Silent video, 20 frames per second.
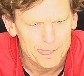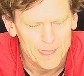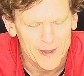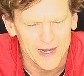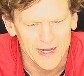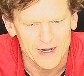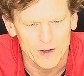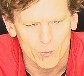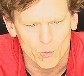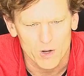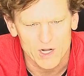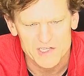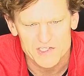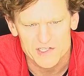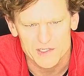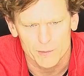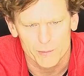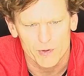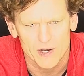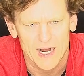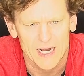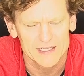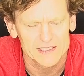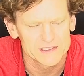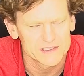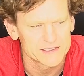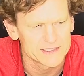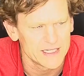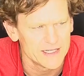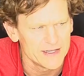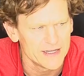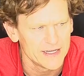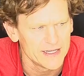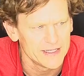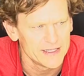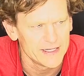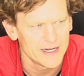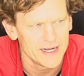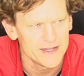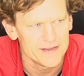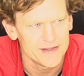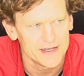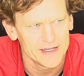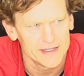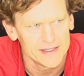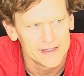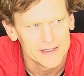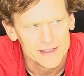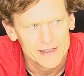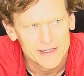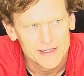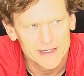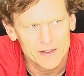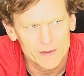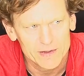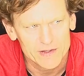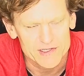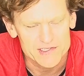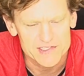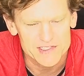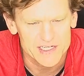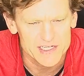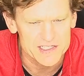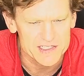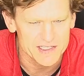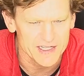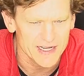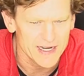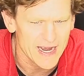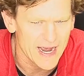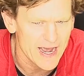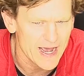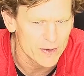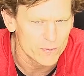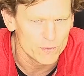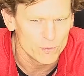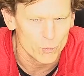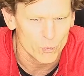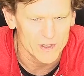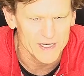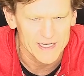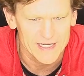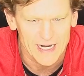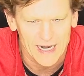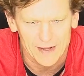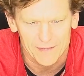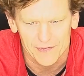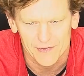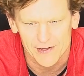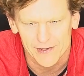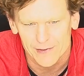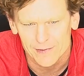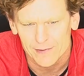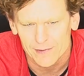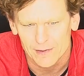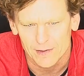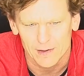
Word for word: and I watched them practice, and then and then the season they had when he got there.